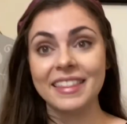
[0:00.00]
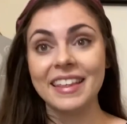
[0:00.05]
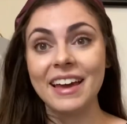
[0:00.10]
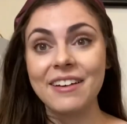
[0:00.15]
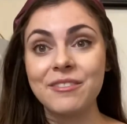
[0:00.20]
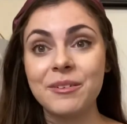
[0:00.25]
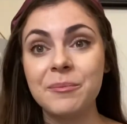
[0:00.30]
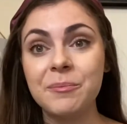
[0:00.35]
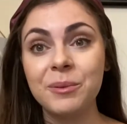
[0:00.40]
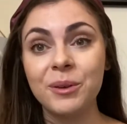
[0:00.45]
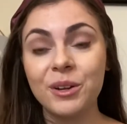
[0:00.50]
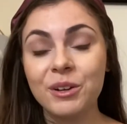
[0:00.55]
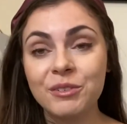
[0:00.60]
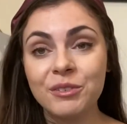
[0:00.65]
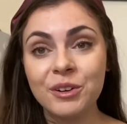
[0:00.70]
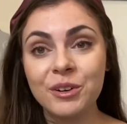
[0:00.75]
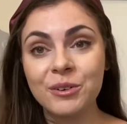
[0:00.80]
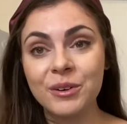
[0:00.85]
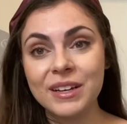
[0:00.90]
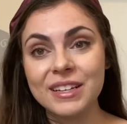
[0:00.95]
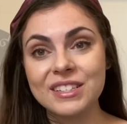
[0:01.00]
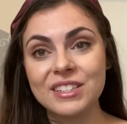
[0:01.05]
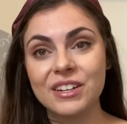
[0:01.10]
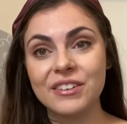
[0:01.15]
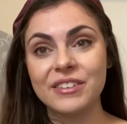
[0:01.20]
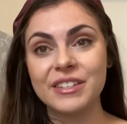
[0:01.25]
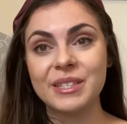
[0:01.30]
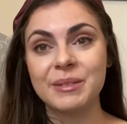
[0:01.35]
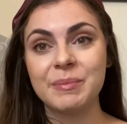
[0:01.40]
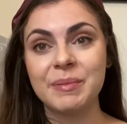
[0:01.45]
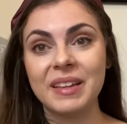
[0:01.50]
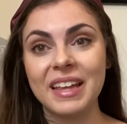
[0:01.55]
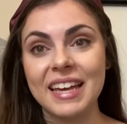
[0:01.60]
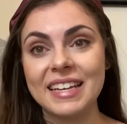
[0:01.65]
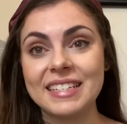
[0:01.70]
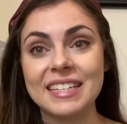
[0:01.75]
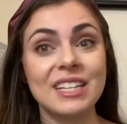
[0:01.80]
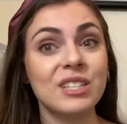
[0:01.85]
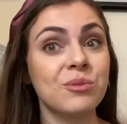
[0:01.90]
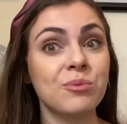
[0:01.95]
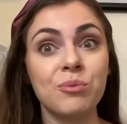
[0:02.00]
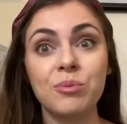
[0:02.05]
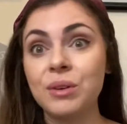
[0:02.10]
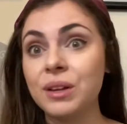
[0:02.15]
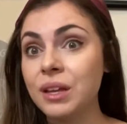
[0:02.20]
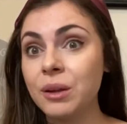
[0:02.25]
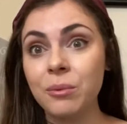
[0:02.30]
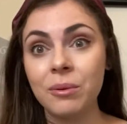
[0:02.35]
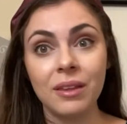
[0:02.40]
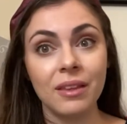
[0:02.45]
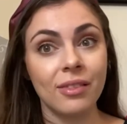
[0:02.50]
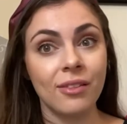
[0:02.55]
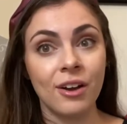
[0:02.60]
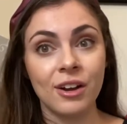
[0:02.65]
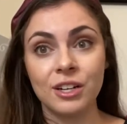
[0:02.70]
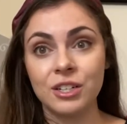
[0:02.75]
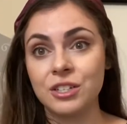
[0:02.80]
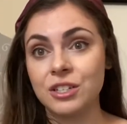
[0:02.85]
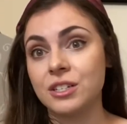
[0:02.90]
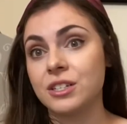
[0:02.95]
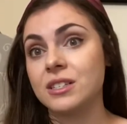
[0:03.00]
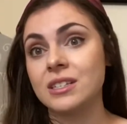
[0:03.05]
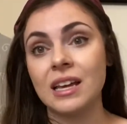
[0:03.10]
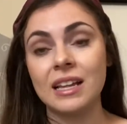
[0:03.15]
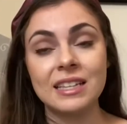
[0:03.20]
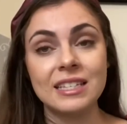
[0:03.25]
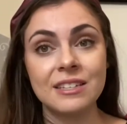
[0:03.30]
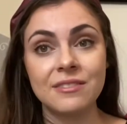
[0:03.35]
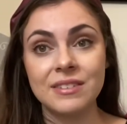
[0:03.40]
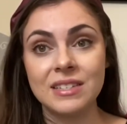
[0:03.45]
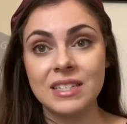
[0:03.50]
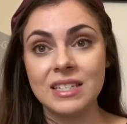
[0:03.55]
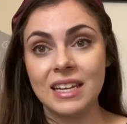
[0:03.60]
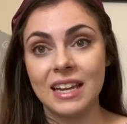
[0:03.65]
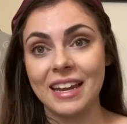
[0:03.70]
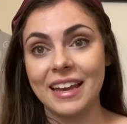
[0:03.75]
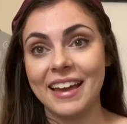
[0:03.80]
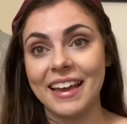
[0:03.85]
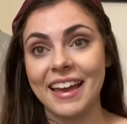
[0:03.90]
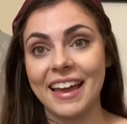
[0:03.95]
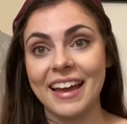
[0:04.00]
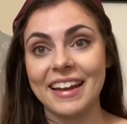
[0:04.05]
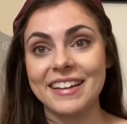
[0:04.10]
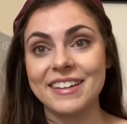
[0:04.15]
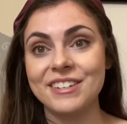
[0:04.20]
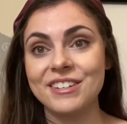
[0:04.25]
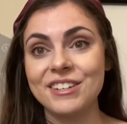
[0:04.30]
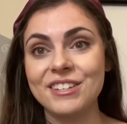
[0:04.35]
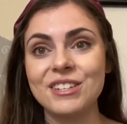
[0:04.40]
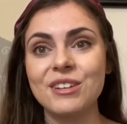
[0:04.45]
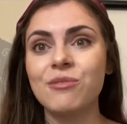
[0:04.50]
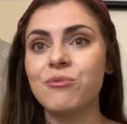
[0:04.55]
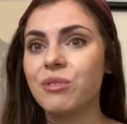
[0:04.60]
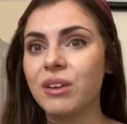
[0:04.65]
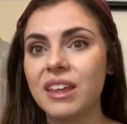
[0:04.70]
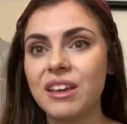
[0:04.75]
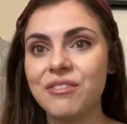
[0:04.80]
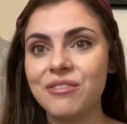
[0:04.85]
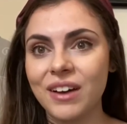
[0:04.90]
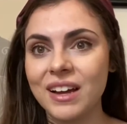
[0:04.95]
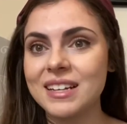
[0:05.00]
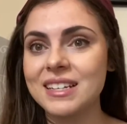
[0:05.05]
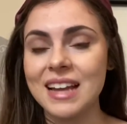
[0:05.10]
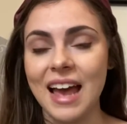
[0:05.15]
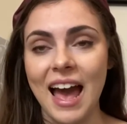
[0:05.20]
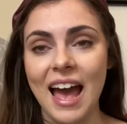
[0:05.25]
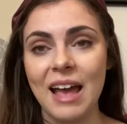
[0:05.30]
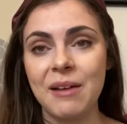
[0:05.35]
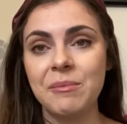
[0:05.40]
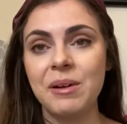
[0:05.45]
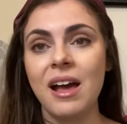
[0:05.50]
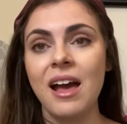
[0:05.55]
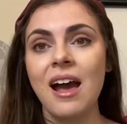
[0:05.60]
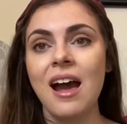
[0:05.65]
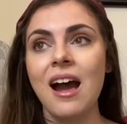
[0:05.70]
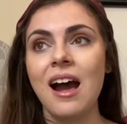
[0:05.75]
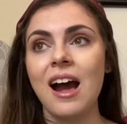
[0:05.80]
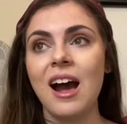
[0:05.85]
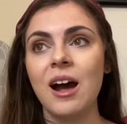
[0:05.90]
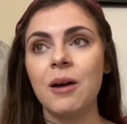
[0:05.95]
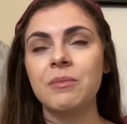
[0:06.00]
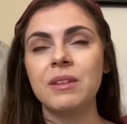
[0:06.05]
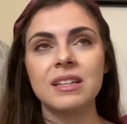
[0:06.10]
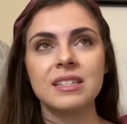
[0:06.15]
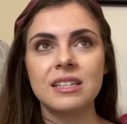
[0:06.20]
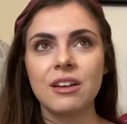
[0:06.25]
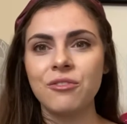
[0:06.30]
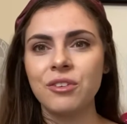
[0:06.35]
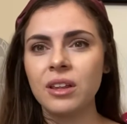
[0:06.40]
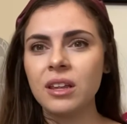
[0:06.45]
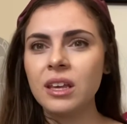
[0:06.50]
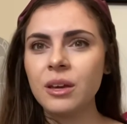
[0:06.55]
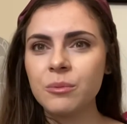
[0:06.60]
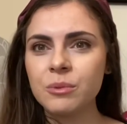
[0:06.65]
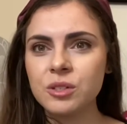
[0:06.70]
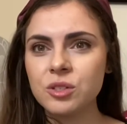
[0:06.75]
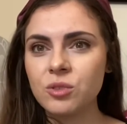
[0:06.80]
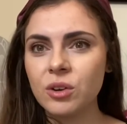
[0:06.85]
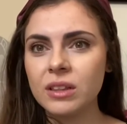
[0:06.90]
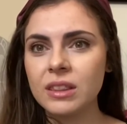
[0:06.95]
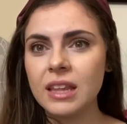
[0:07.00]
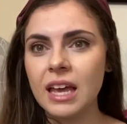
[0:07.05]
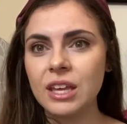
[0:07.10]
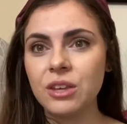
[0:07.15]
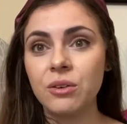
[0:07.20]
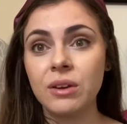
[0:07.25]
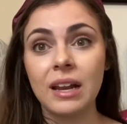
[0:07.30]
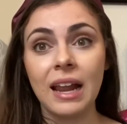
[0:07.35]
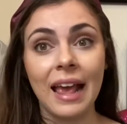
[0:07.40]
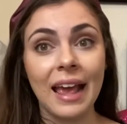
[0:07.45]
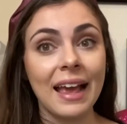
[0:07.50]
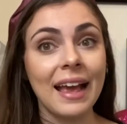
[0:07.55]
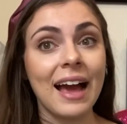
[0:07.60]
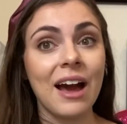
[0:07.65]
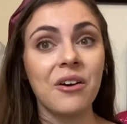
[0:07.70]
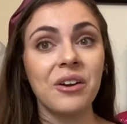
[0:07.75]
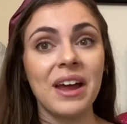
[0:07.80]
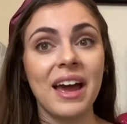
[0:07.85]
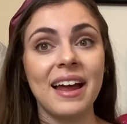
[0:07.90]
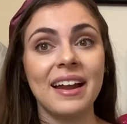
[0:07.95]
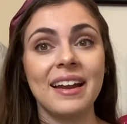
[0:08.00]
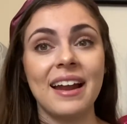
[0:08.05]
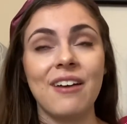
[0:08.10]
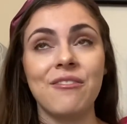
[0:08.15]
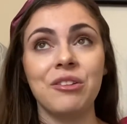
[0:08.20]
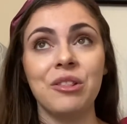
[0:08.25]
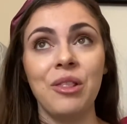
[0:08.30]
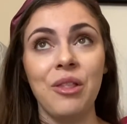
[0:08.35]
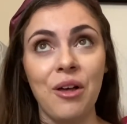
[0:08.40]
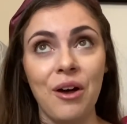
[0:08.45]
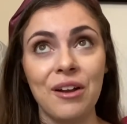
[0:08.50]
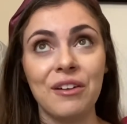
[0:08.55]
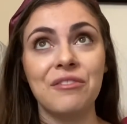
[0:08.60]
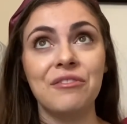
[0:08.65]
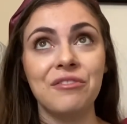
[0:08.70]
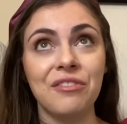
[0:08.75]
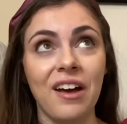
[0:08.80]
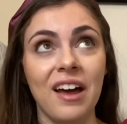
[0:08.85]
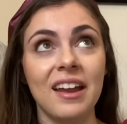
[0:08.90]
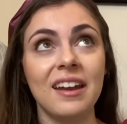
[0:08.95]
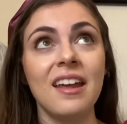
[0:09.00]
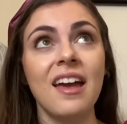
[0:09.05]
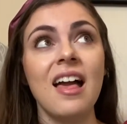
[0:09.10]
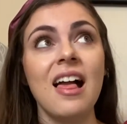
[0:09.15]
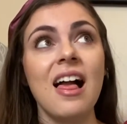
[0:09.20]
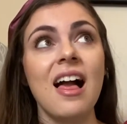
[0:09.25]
They have a beautiful quick service place. It's really, really large. There's tons of seating, and it's just a really fun time. That's definitely a resort that you can hang out at and have a lot of fun.